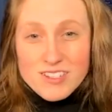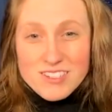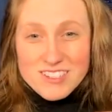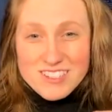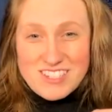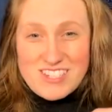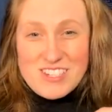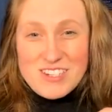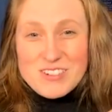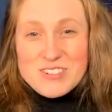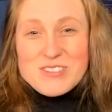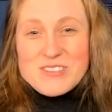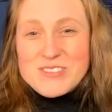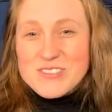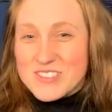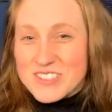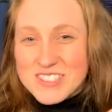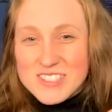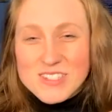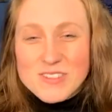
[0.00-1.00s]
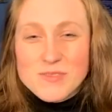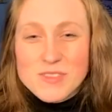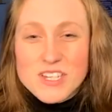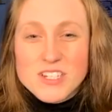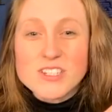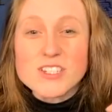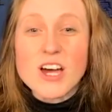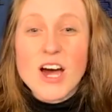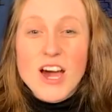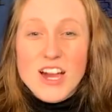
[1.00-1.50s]
to the
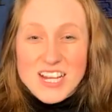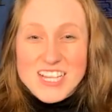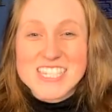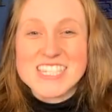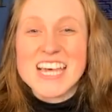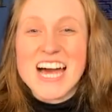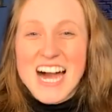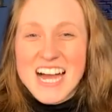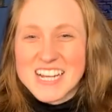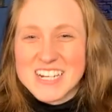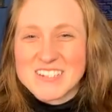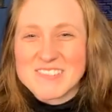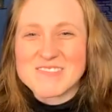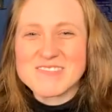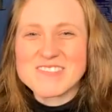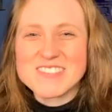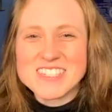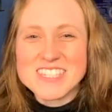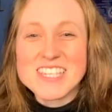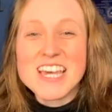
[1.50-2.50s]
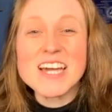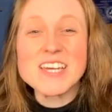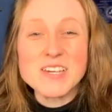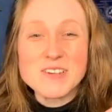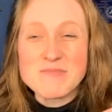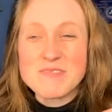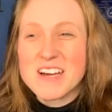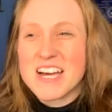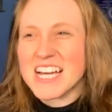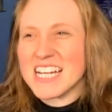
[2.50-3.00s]
dark side of
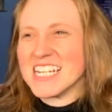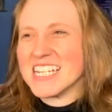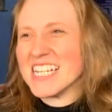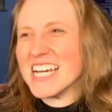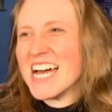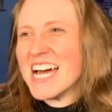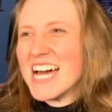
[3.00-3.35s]
humanity.